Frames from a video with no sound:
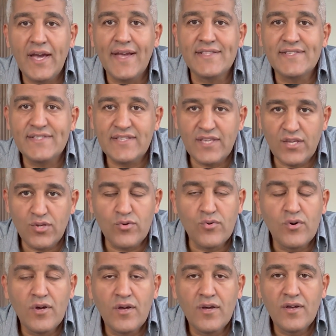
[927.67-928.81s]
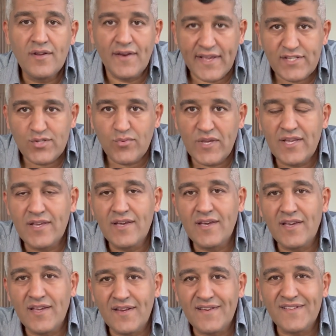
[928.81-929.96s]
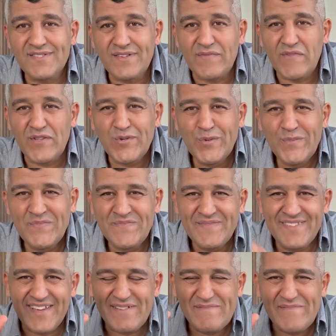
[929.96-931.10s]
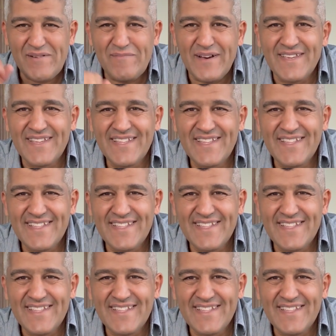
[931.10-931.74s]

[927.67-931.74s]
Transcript: and see you next week in another video. Yeah, bye-bye.